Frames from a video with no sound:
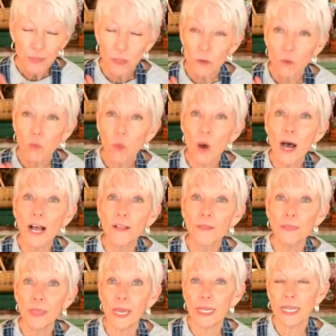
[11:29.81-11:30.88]
the
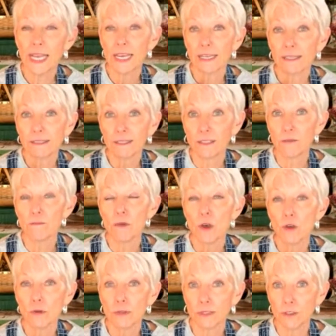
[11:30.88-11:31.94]
one that has the
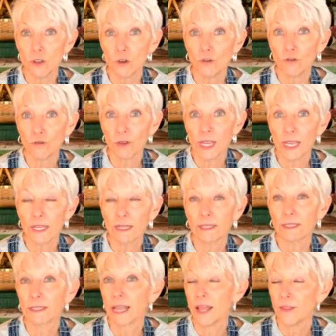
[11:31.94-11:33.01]
most
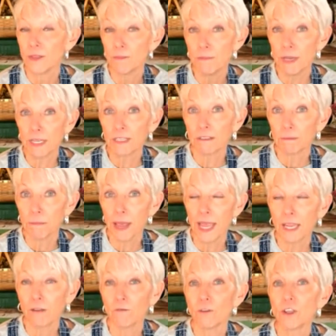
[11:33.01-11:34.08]
nutrients and the biggest
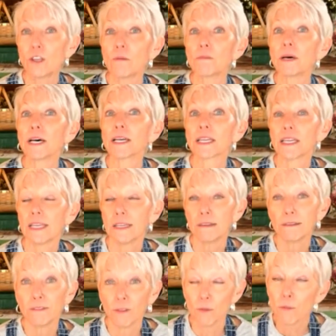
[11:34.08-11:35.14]
bang for your buck
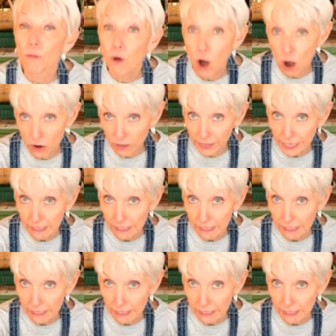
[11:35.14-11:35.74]
is the broccoli